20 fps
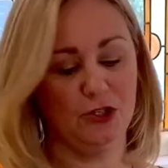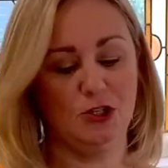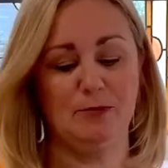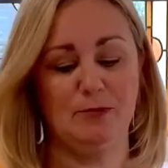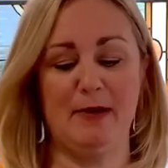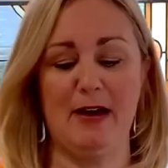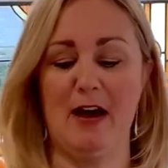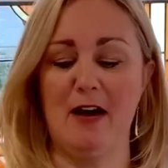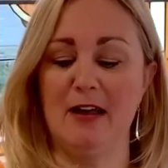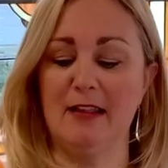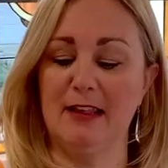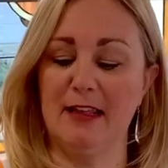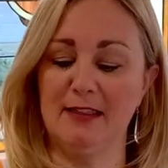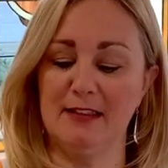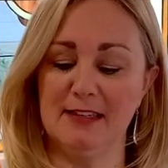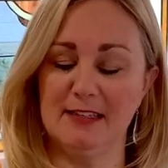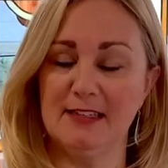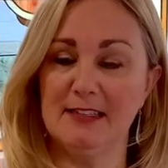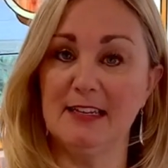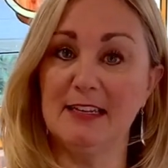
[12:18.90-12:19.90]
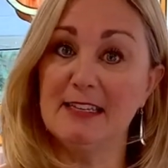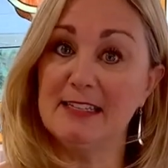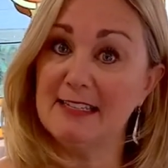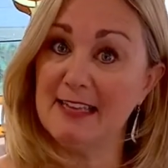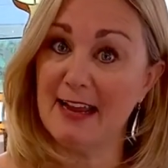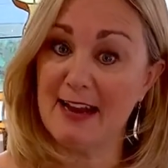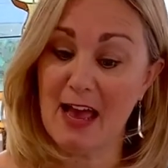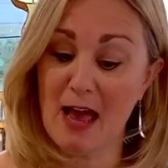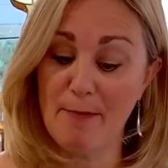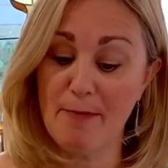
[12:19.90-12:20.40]
you about. Let this thing
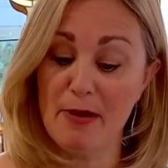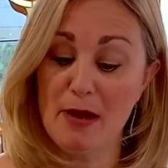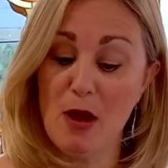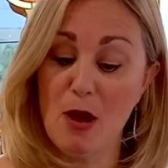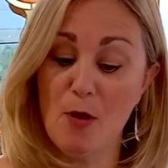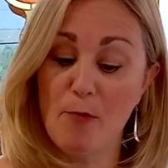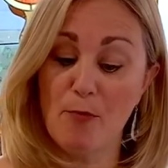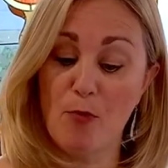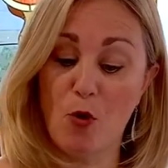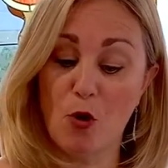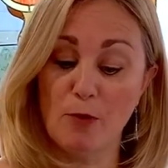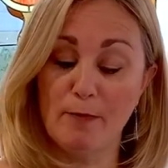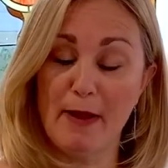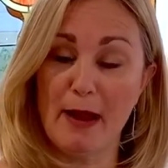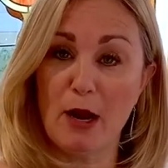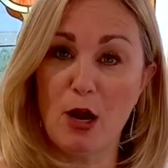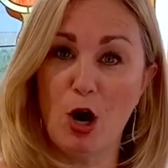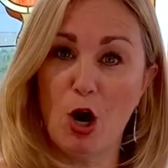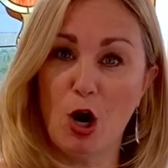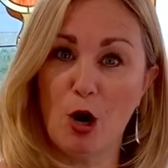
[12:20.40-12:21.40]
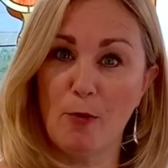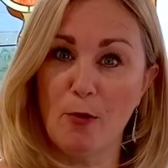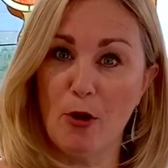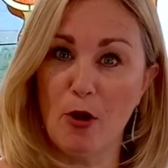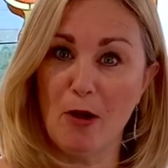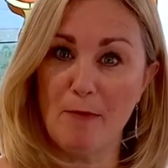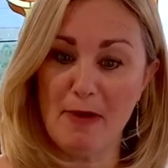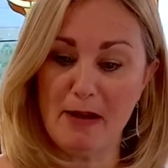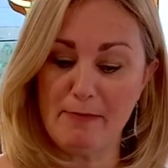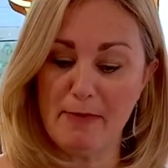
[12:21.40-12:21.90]
set up, poured my caramel,
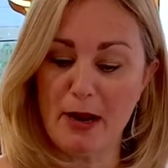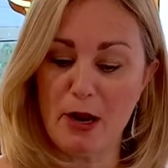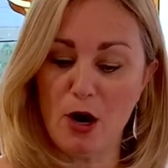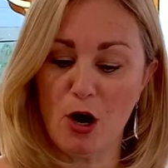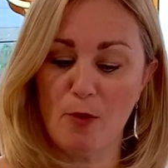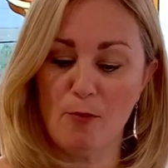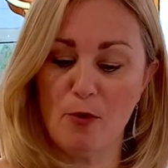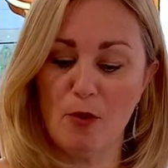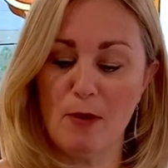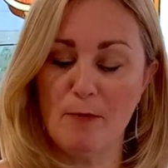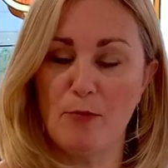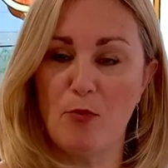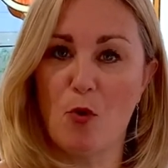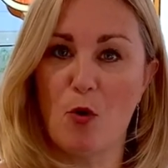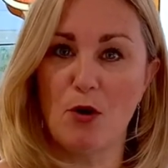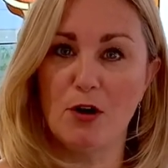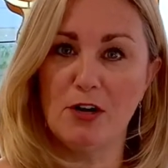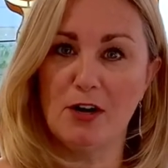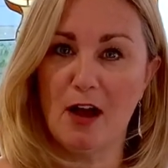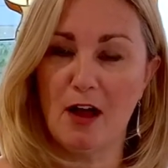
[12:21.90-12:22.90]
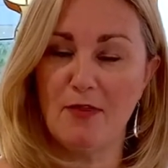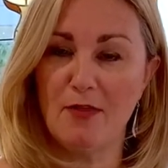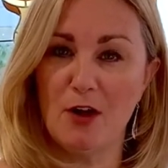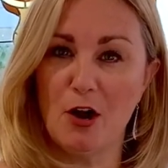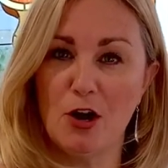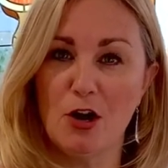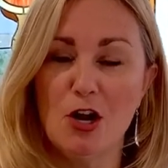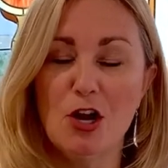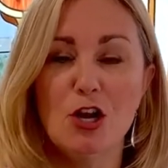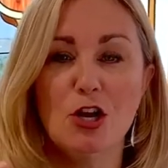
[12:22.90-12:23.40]
I made my caramel and poured it on
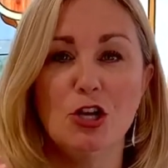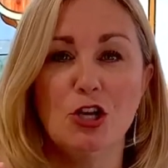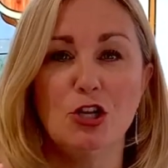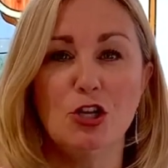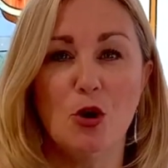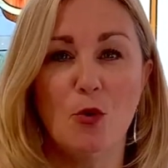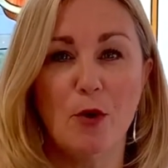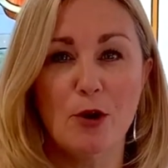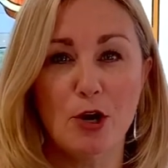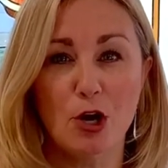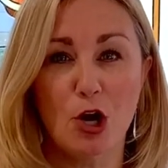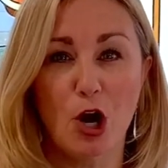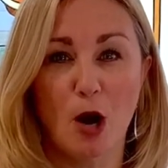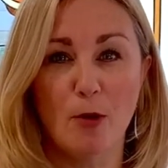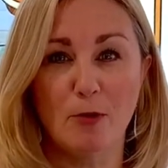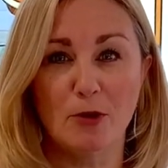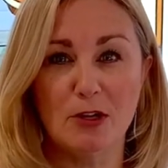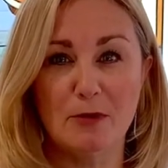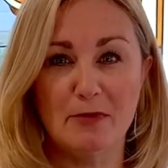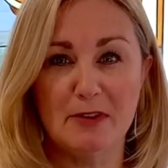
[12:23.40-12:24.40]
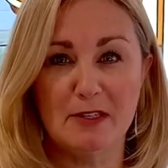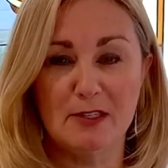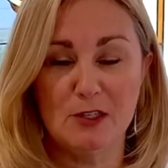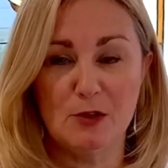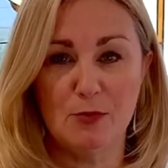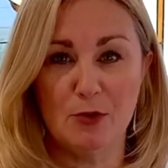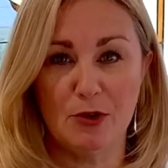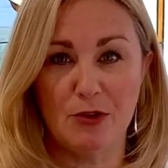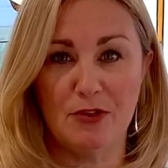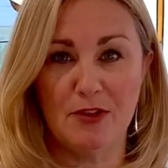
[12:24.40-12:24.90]
there. You don't want your caramel to be
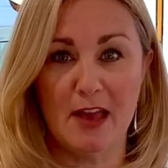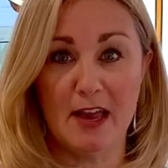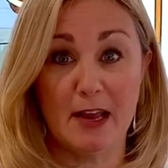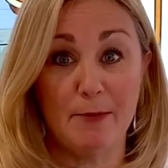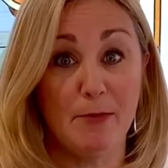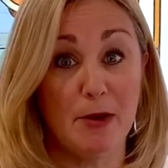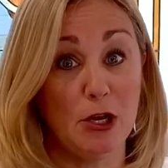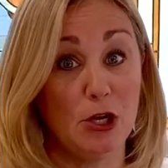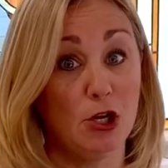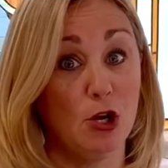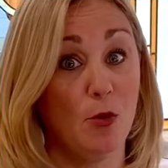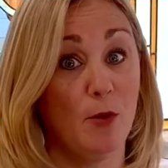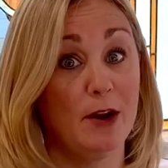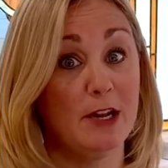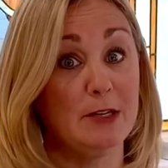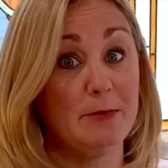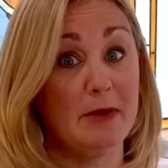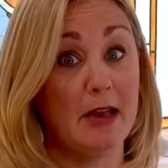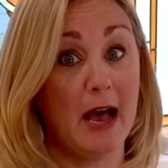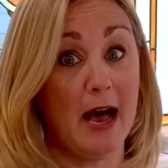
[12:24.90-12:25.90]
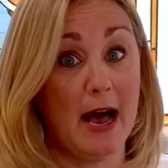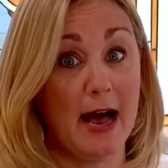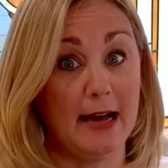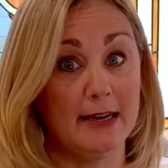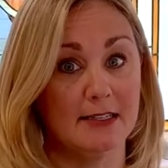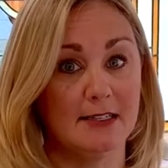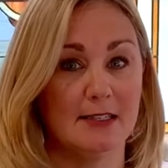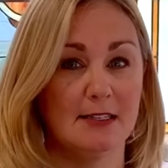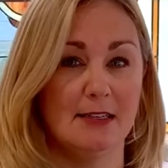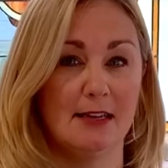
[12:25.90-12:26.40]
super thick, but you don't want it to be
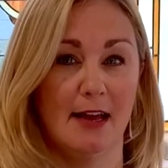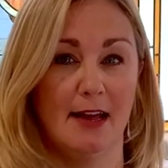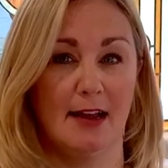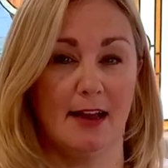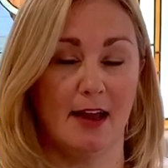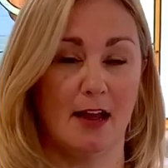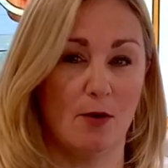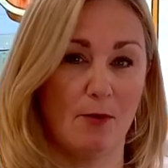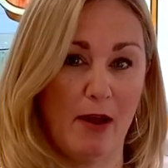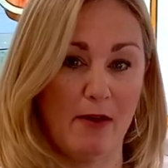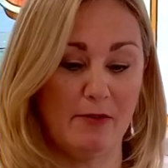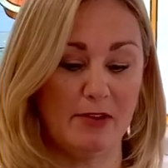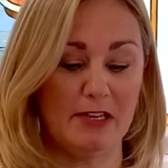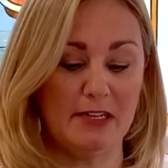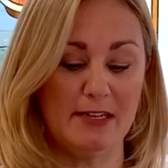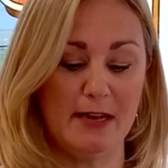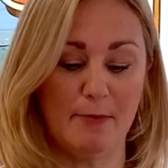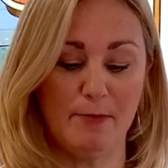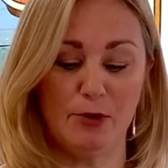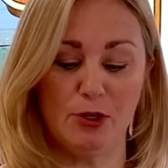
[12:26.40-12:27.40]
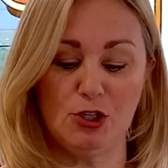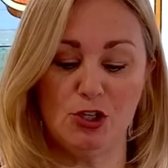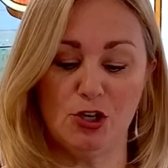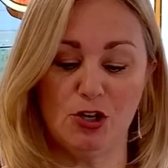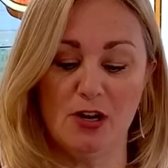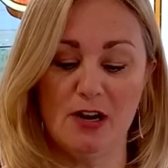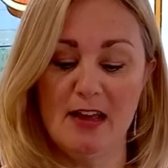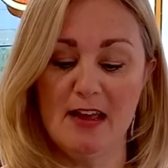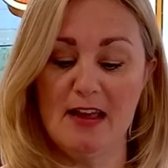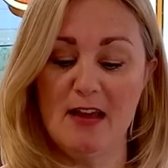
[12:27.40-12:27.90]
hot. So you kind of got to wait with the
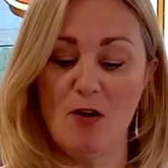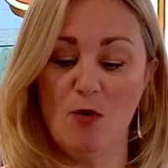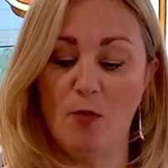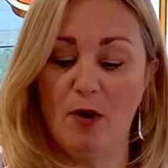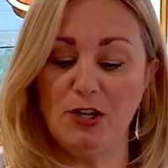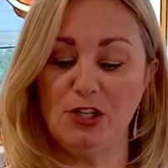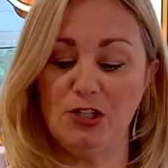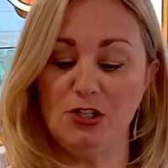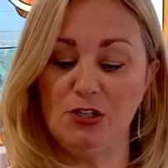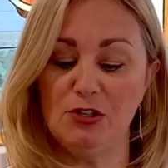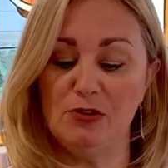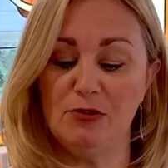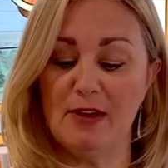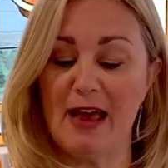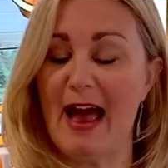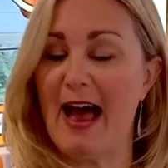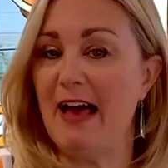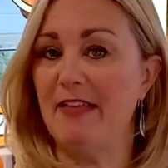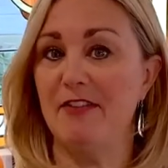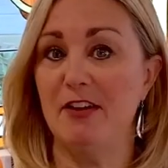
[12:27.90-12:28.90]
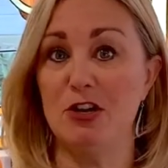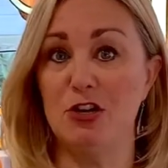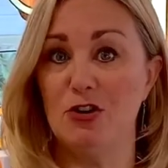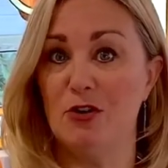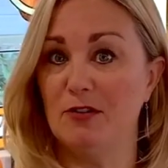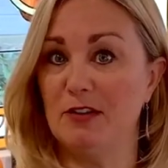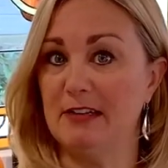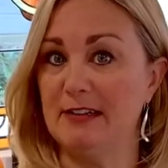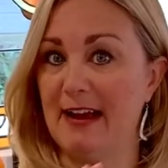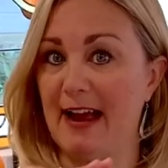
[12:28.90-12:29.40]
temperature. Once you do that, then you
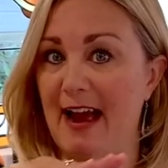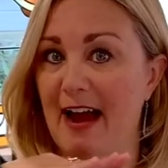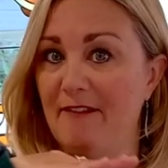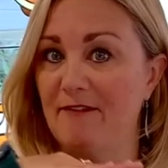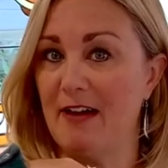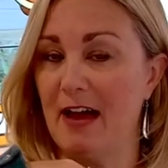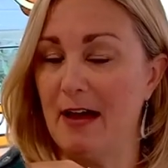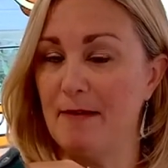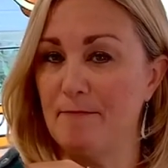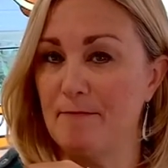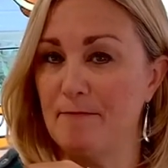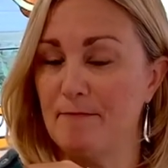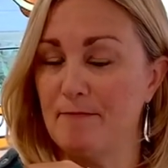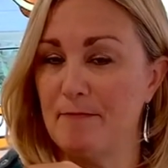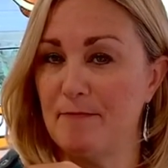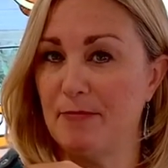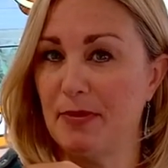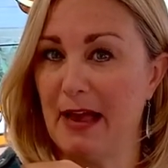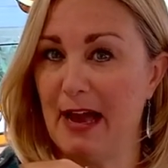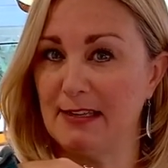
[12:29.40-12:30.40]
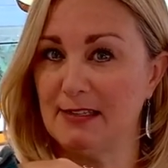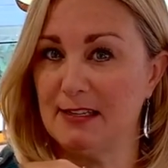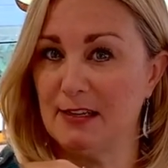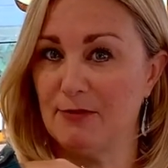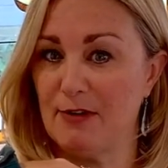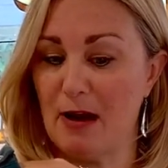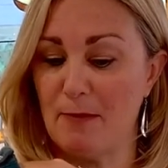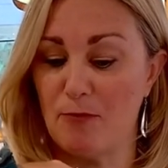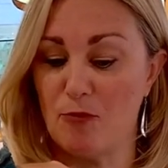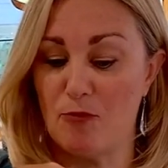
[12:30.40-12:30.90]
don't need to have that plastic
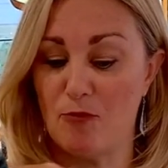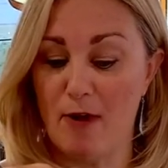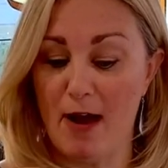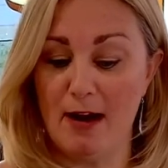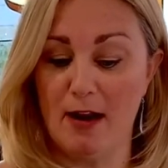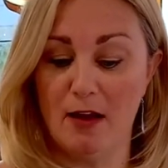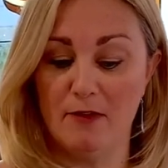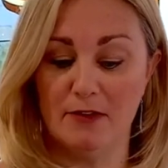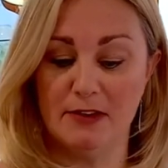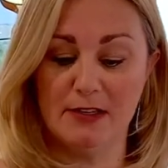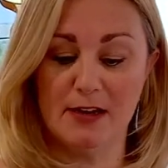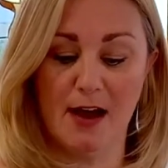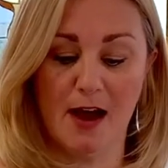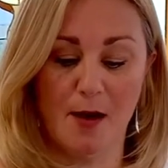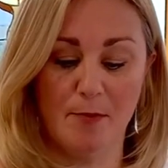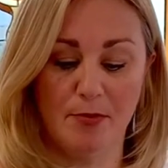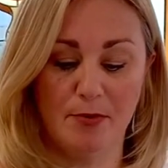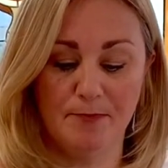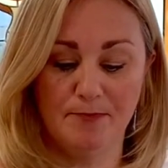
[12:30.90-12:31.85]
wrap right on the top.